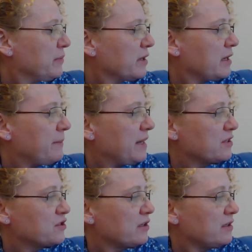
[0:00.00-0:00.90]
we're going to
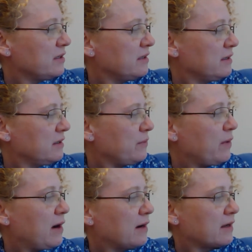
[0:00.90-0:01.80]
picture
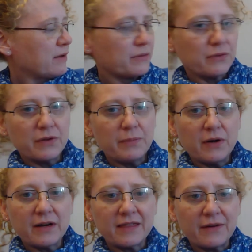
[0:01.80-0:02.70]
walk through the
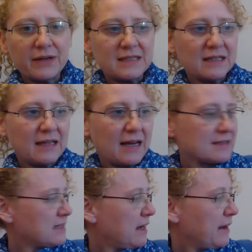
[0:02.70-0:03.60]
book that we did
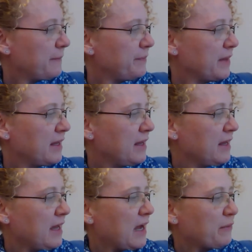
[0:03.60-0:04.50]
last time,
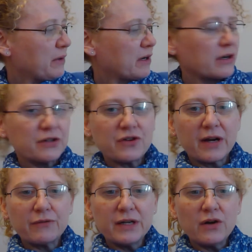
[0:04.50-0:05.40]
and we're going to try
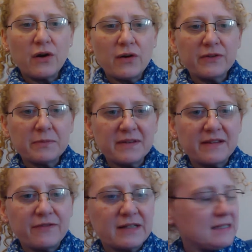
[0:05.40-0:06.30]
and recall
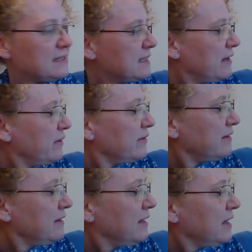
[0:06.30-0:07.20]
specific details.
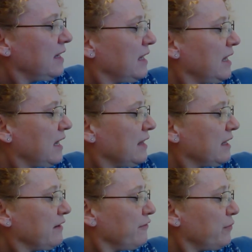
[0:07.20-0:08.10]
And
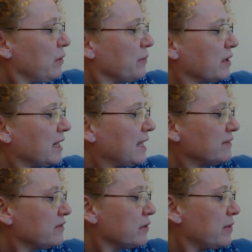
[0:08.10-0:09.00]
then four, we're going to
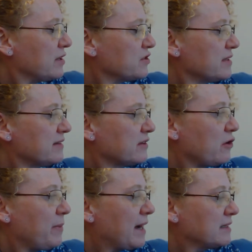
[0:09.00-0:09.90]
answer the questions, go
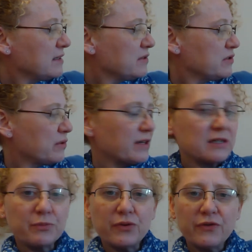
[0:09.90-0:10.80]
back to the story to
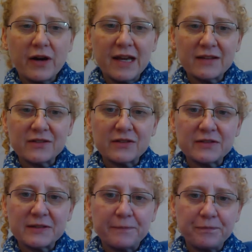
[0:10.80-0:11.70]
prove our
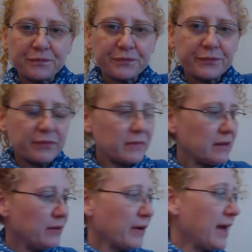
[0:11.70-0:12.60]
answers.
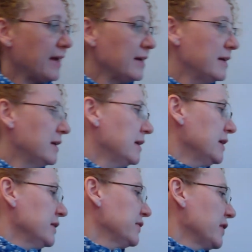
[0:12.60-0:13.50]
Okay,
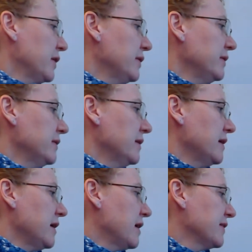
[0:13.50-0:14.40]
so
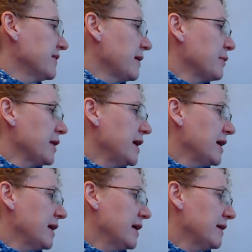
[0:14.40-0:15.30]
our summary
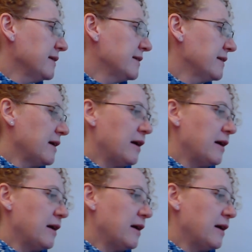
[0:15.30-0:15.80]
is